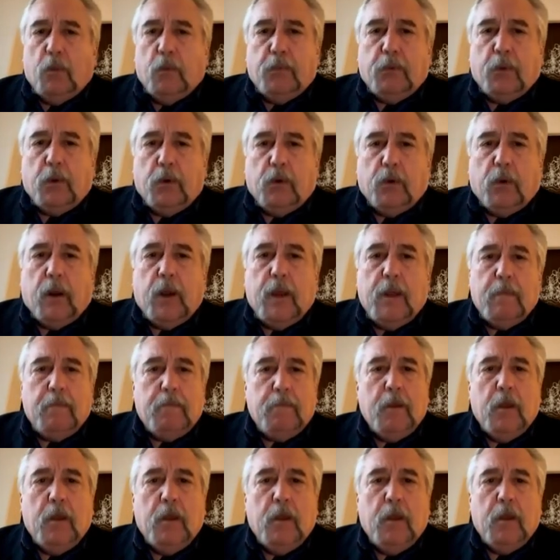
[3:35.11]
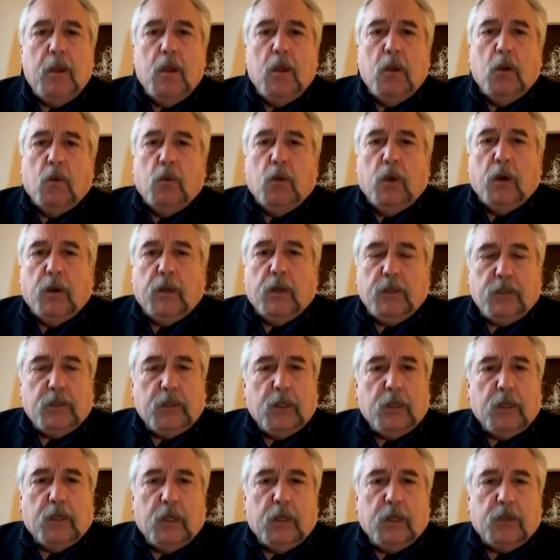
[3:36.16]
Program, where it's
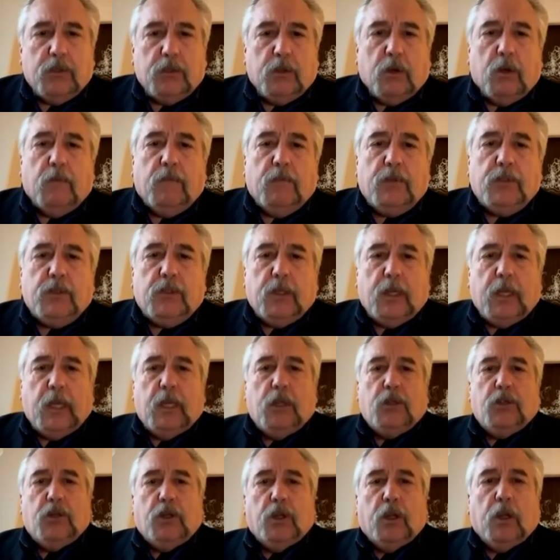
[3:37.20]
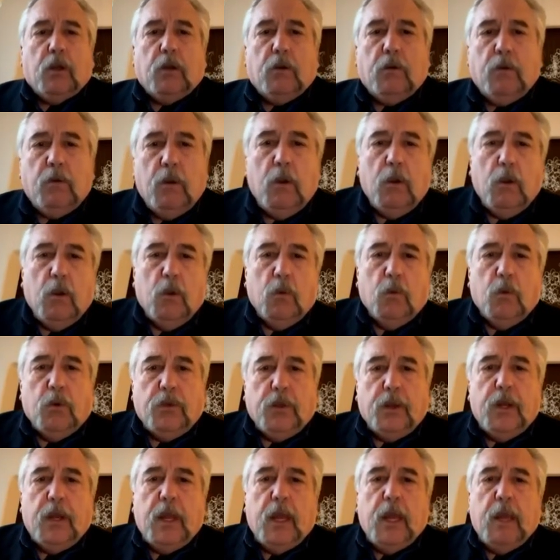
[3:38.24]
a, a, service each year where
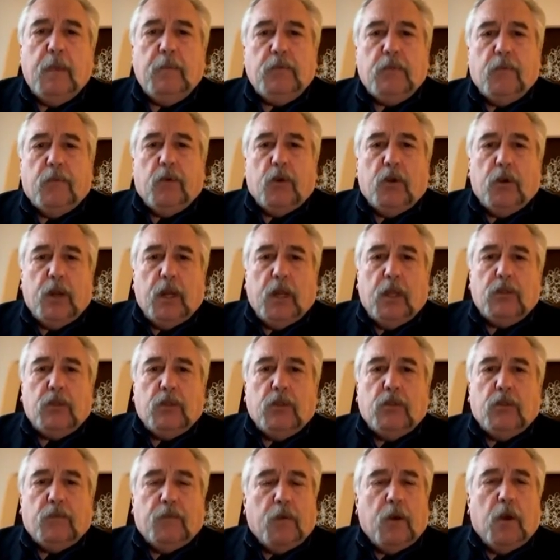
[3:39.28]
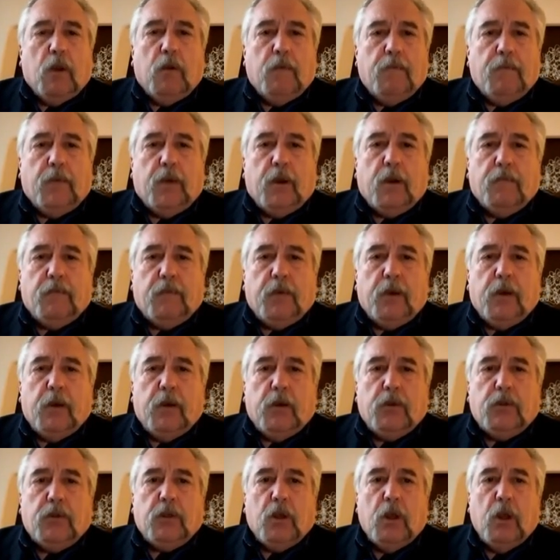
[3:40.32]
the names of our nation's fallen
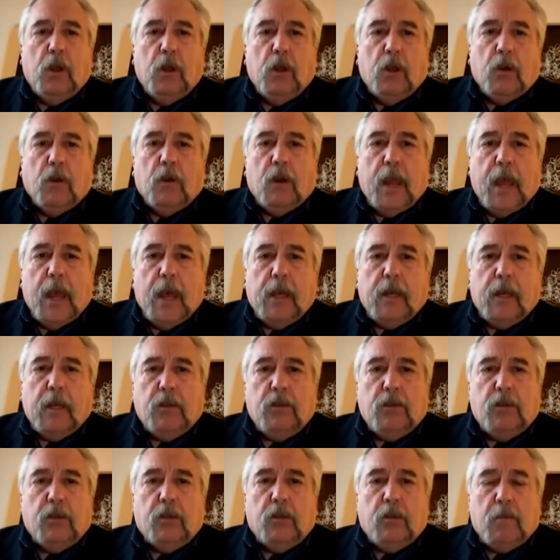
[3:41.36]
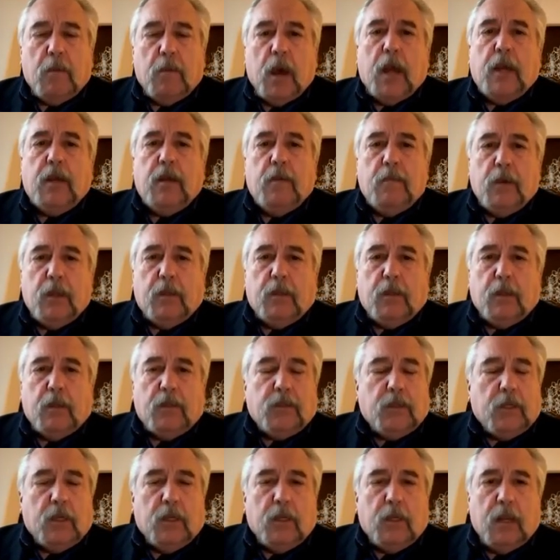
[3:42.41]
firefighters are added to the monument
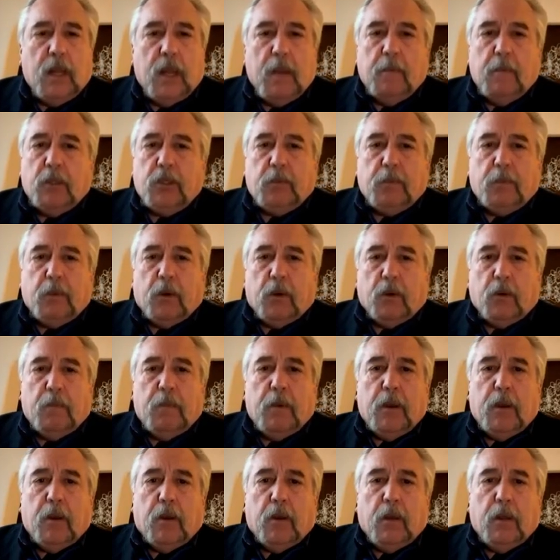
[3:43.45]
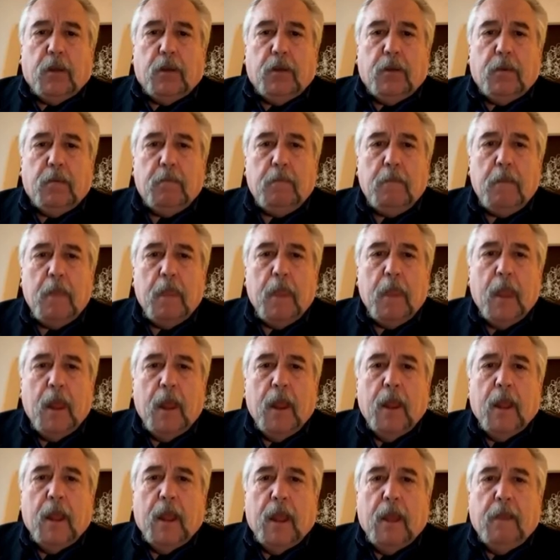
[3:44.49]
that's in Emmitsburg, Maryland
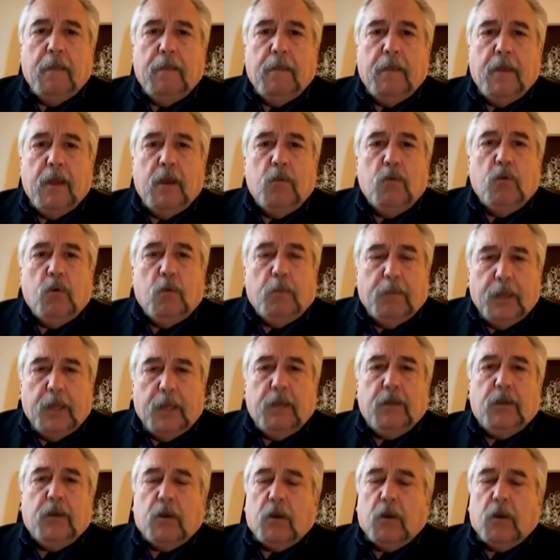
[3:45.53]
and then we'll be there